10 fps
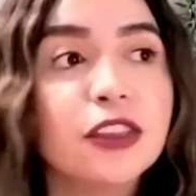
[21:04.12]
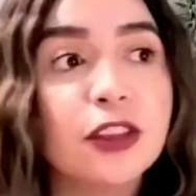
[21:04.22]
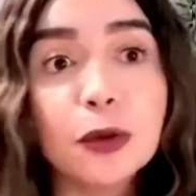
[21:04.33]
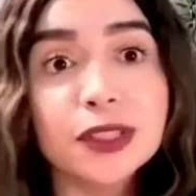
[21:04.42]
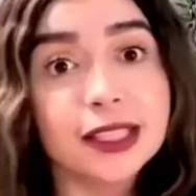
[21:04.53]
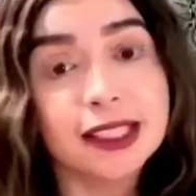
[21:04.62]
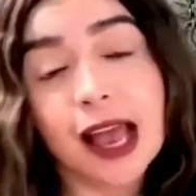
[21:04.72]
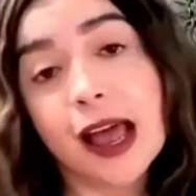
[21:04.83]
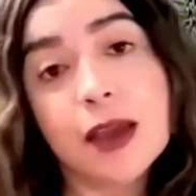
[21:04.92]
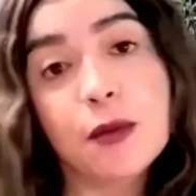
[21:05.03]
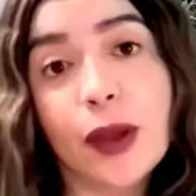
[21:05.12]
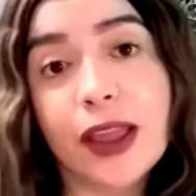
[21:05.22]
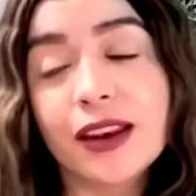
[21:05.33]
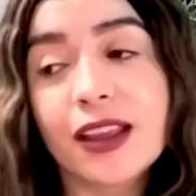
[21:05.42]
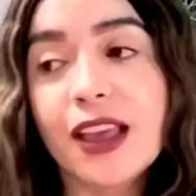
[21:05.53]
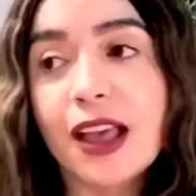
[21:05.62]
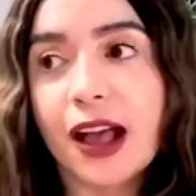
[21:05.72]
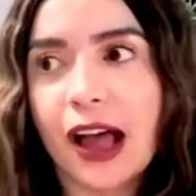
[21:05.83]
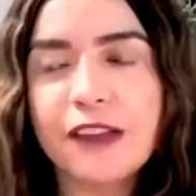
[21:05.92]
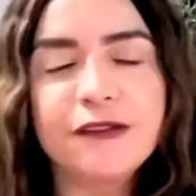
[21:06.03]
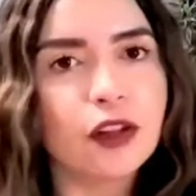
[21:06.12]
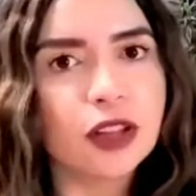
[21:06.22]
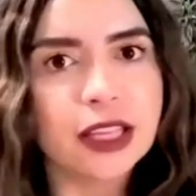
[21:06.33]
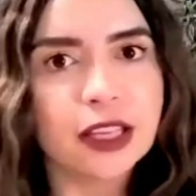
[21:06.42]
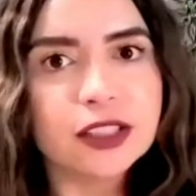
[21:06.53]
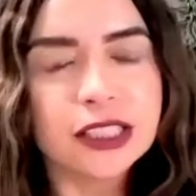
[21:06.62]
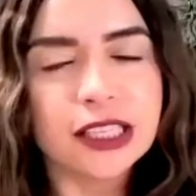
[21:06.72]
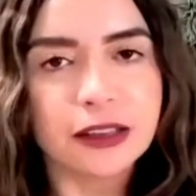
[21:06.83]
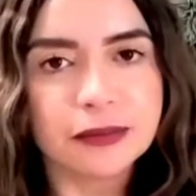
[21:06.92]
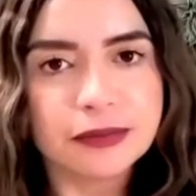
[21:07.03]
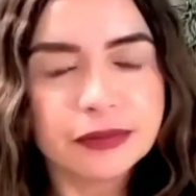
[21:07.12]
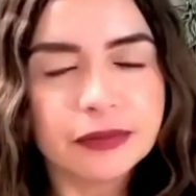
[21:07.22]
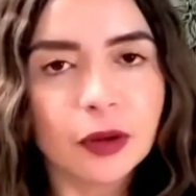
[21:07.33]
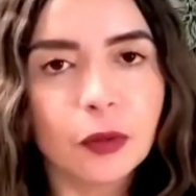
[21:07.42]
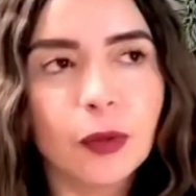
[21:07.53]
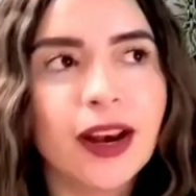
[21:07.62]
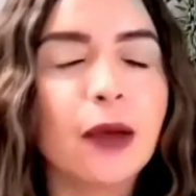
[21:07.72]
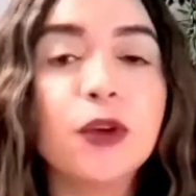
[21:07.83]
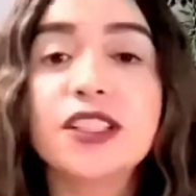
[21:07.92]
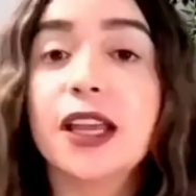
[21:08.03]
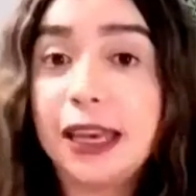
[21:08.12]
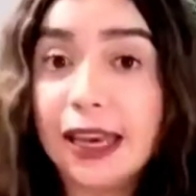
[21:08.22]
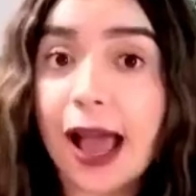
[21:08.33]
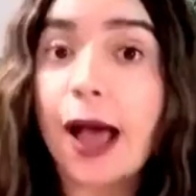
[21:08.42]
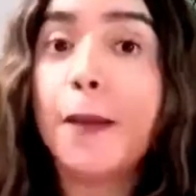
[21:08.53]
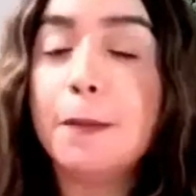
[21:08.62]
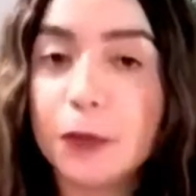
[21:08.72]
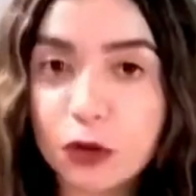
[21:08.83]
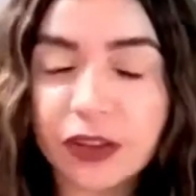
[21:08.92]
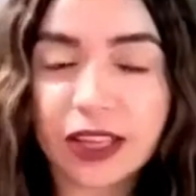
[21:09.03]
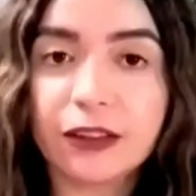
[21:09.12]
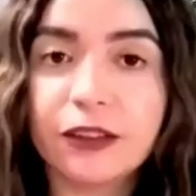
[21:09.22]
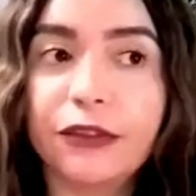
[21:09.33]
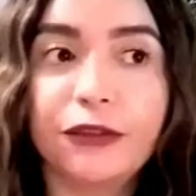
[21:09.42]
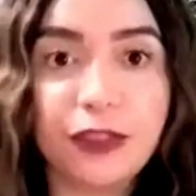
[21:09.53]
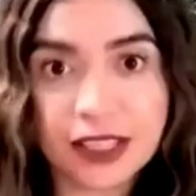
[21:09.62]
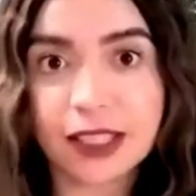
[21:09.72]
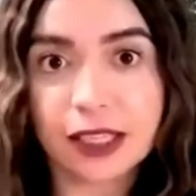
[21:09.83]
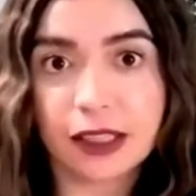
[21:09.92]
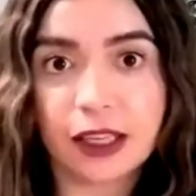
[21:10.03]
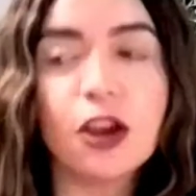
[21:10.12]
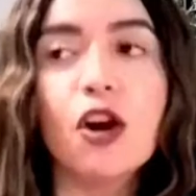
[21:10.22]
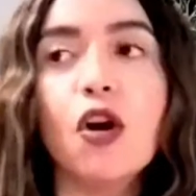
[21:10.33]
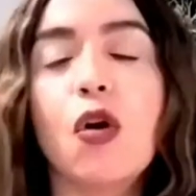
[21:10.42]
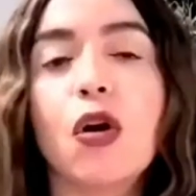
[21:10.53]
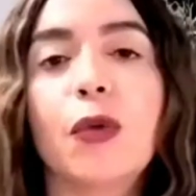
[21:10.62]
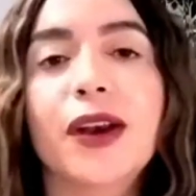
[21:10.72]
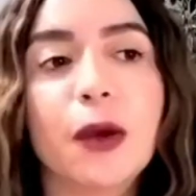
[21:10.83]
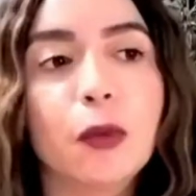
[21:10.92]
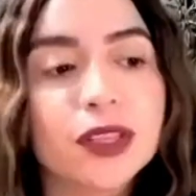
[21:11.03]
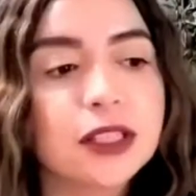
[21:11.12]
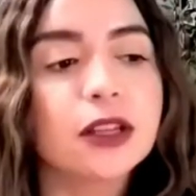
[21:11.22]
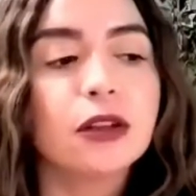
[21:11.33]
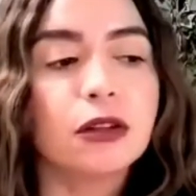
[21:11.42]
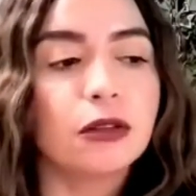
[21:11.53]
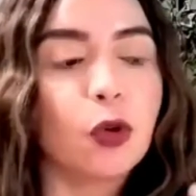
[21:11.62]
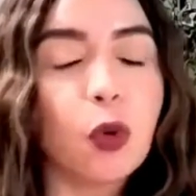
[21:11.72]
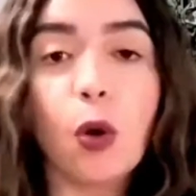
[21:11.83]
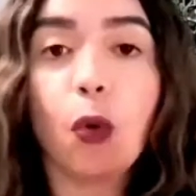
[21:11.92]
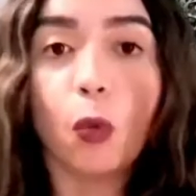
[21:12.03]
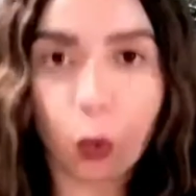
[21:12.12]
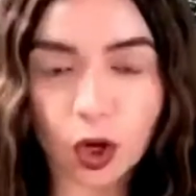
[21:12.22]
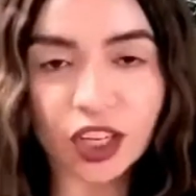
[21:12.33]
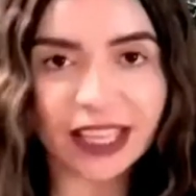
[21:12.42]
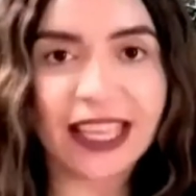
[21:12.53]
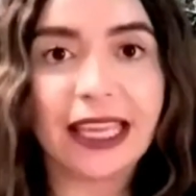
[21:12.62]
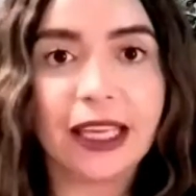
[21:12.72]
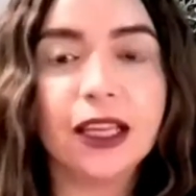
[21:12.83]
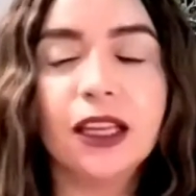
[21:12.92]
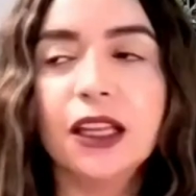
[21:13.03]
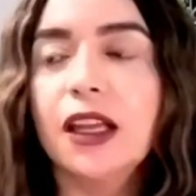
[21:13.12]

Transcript: There was a time when I felt guilty when I was not moving physically or when I wasn't, quote, working